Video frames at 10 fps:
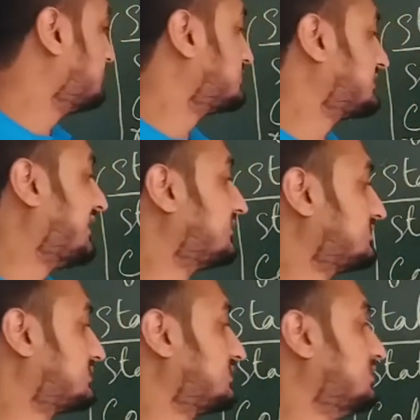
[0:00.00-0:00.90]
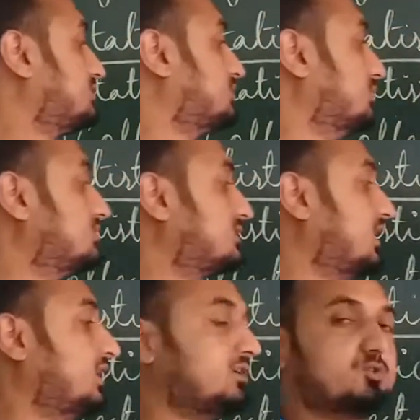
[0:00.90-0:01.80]
statistical
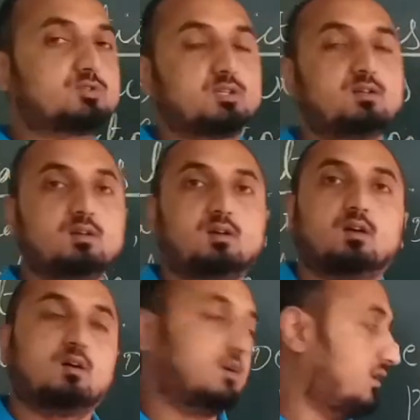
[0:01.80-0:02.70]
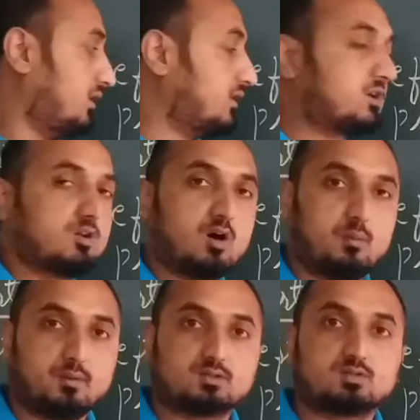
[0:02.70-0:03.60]
tools used in
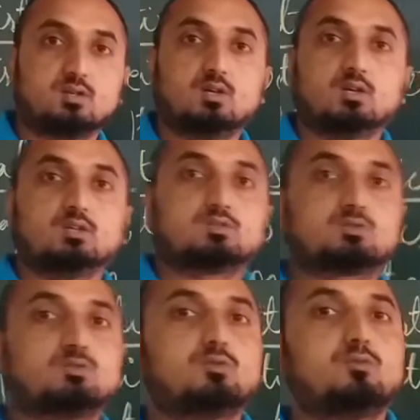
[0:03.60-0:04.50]
economics. So